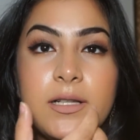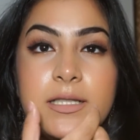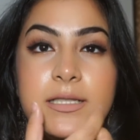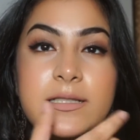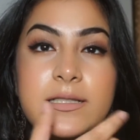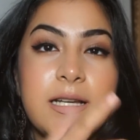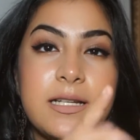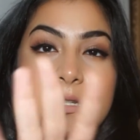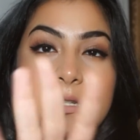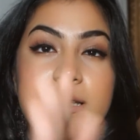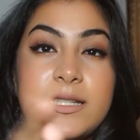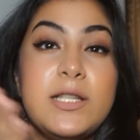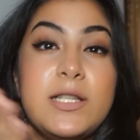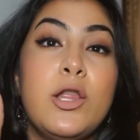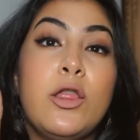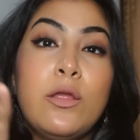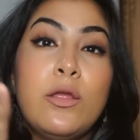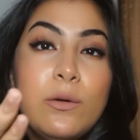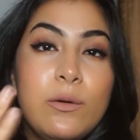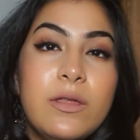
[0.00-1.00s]
as you guys can see
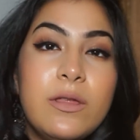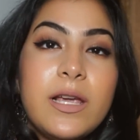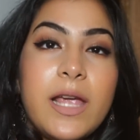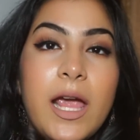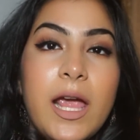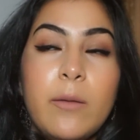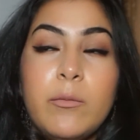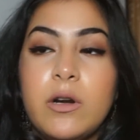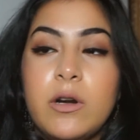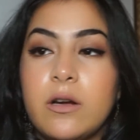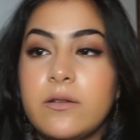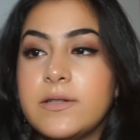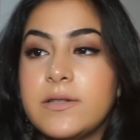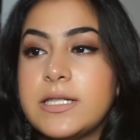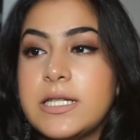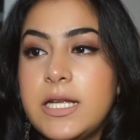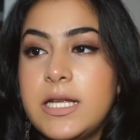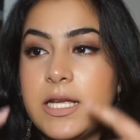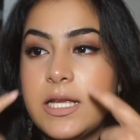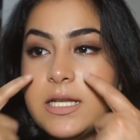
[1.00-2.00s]
through the camera
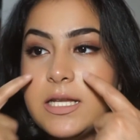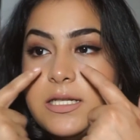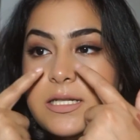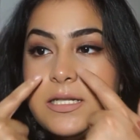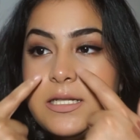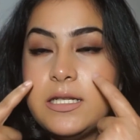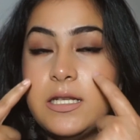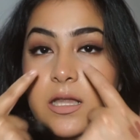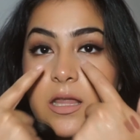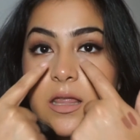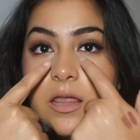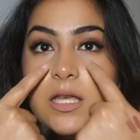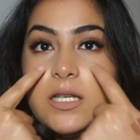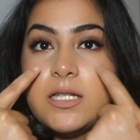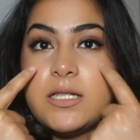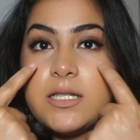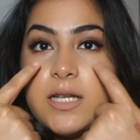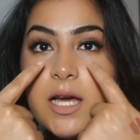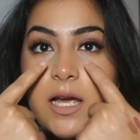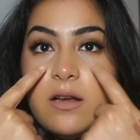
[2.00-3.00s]
obviously, is the
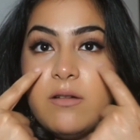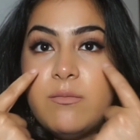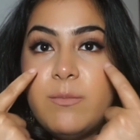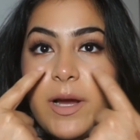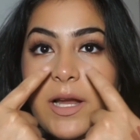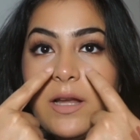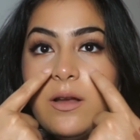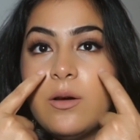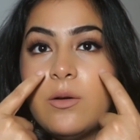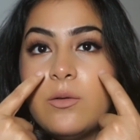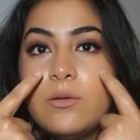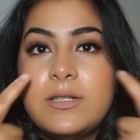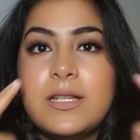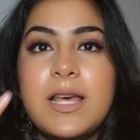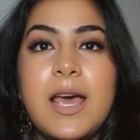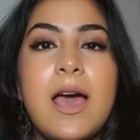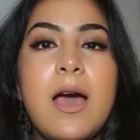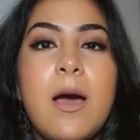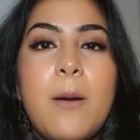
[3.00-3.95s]
side of my nose.